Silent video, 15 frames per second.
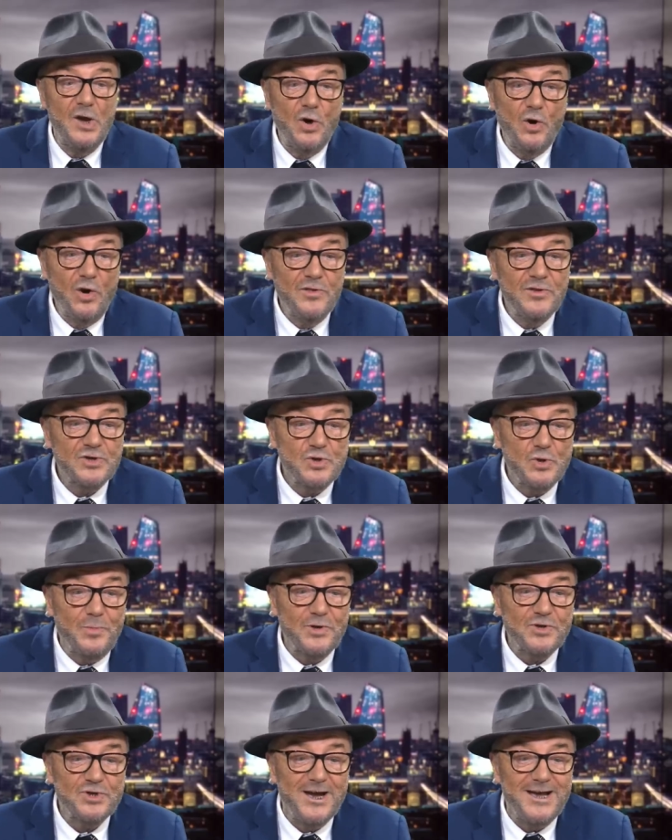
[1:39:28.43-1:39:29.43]
on the super
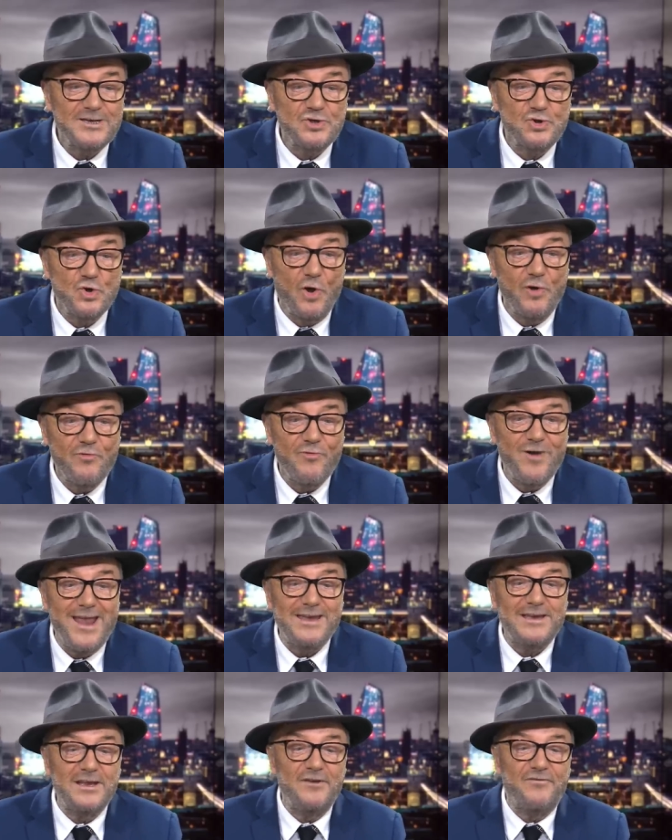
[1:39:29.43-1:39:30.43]
chats. John
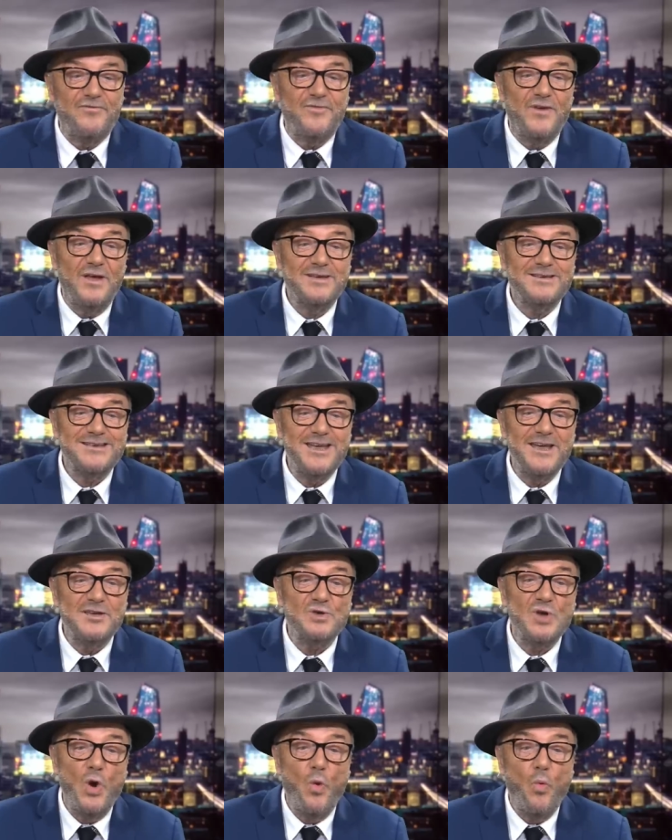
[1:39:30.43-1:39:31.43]
Ratliff
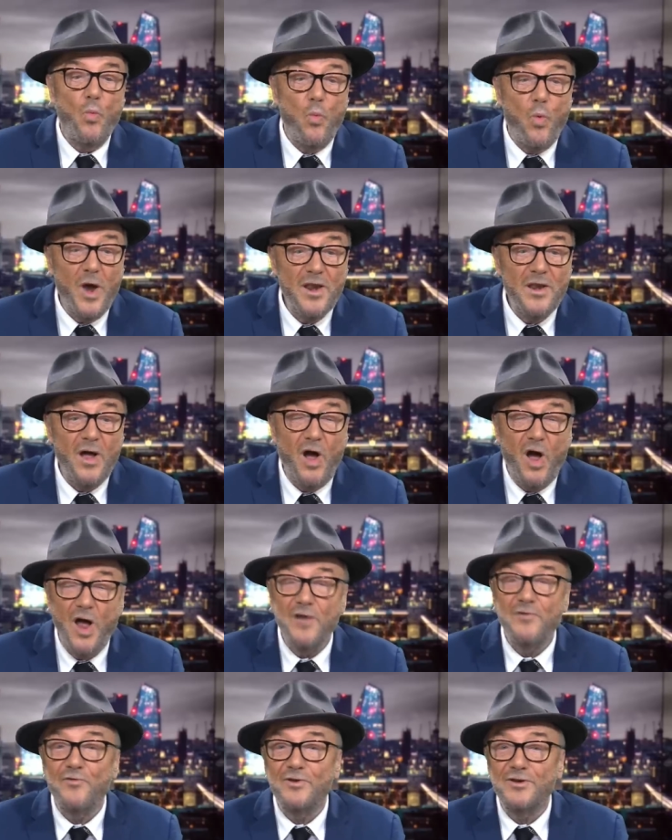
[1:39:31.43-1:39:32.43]
sends
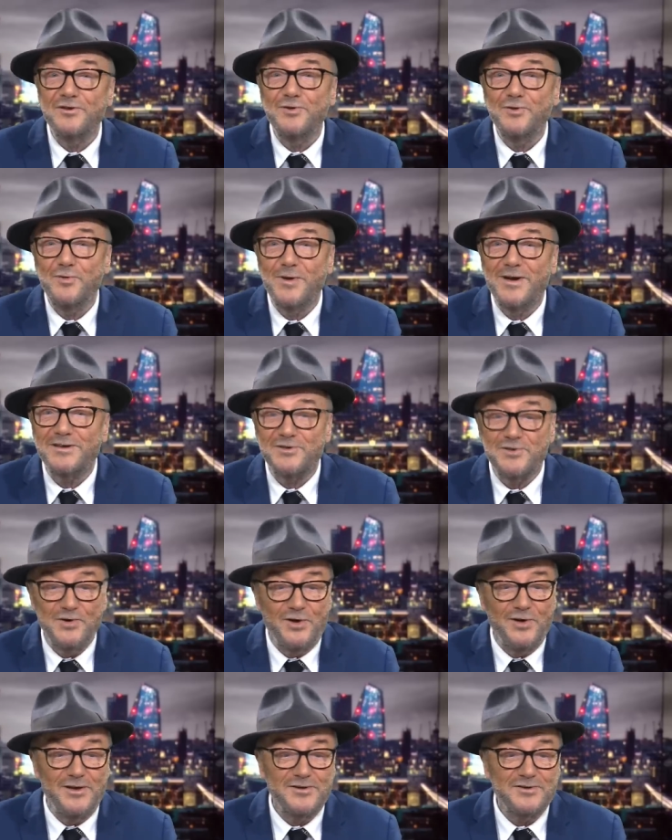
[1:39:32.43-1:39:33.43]

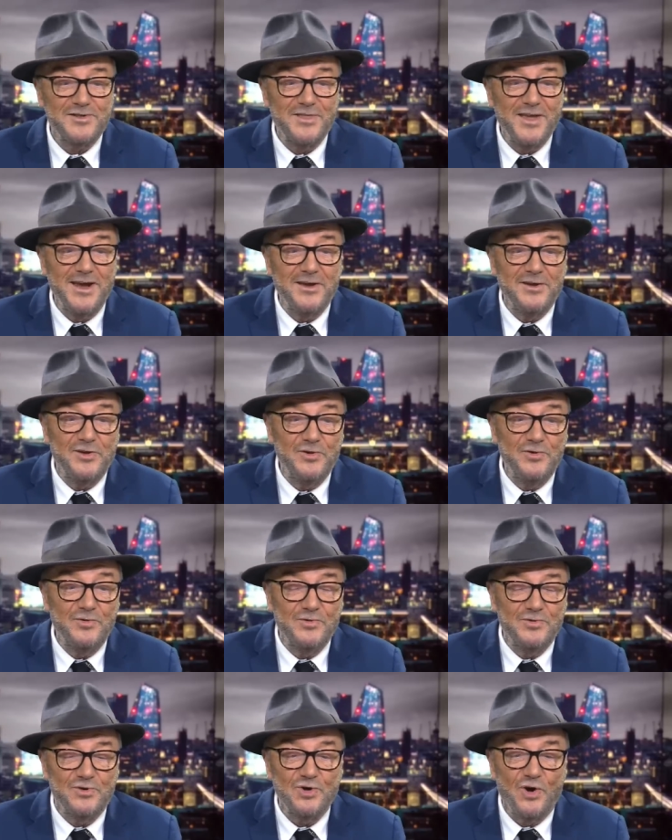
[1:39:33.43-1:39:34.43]
$100. Thank
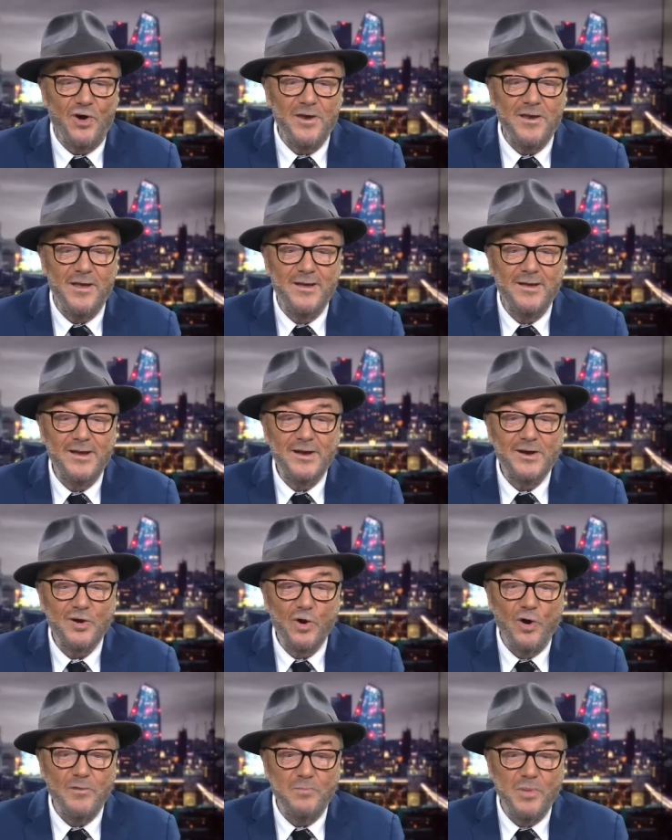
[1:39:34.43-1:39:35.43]
you, John.
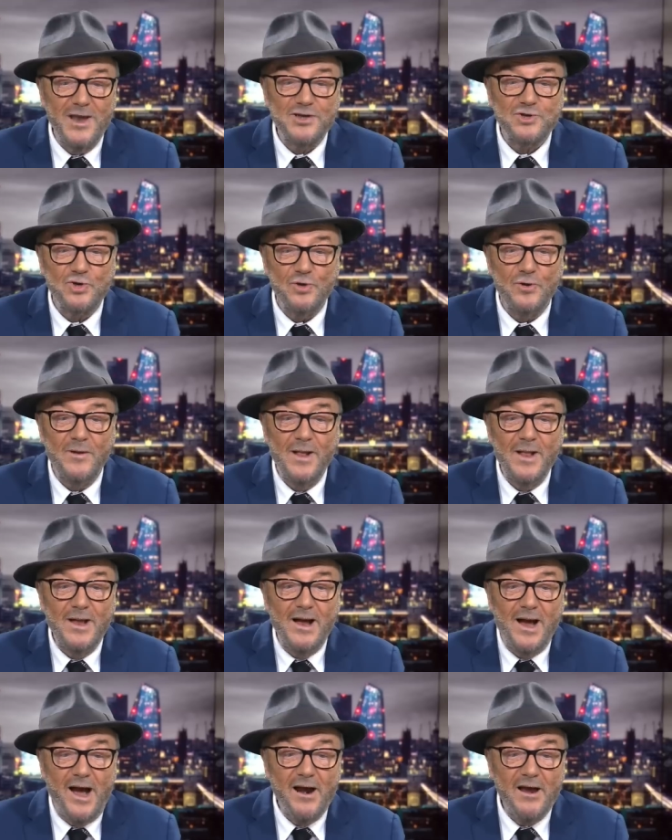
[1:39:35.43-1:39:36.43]
God bless you.
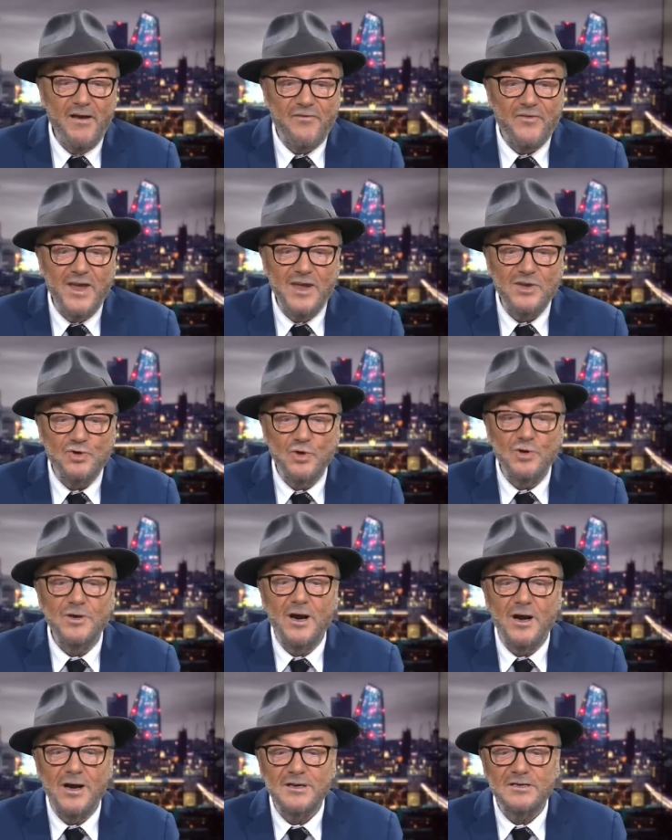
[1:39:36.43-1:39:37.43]
RFK
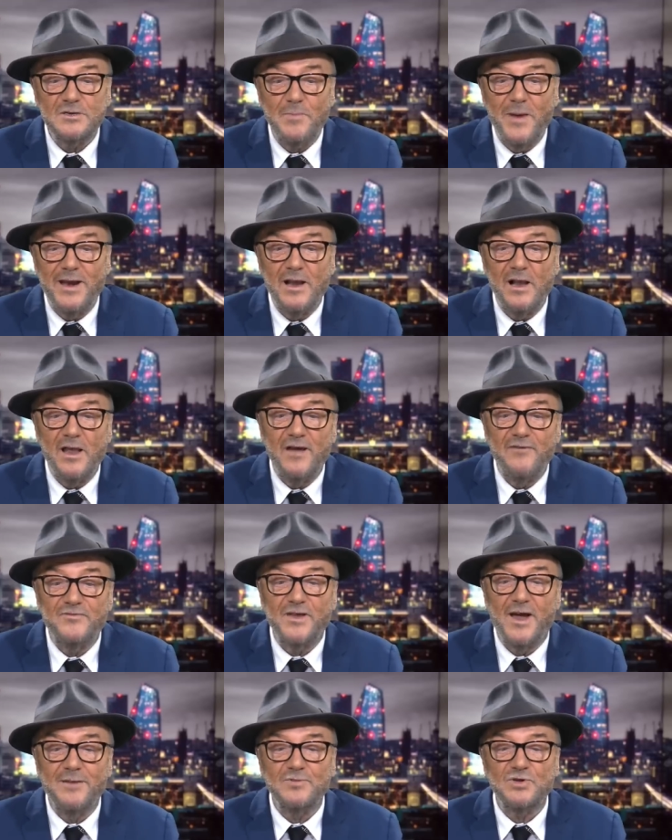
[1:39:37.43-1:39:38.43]
Jr. has spent a
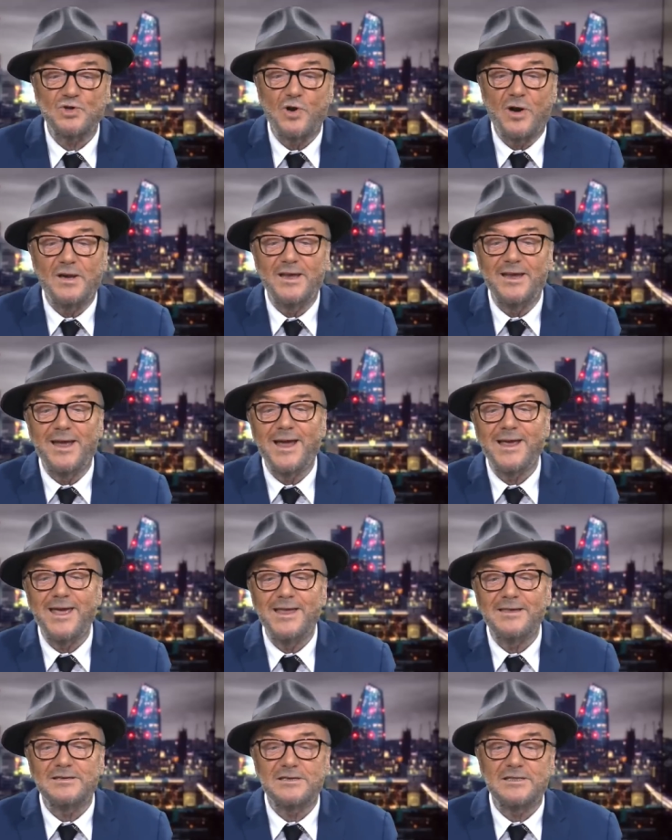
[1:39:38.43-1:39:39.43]
lifetime struggling
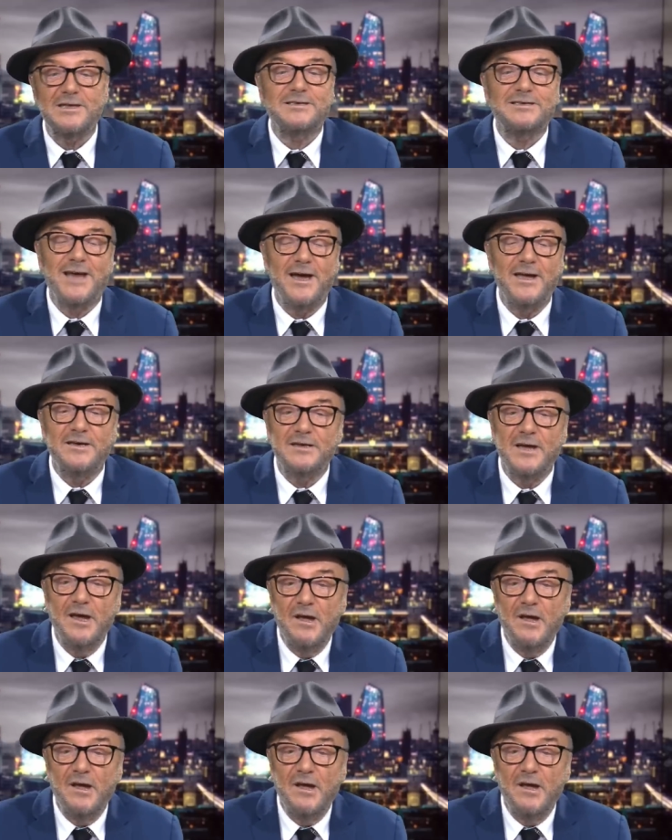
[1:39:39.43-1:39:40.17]
against the tide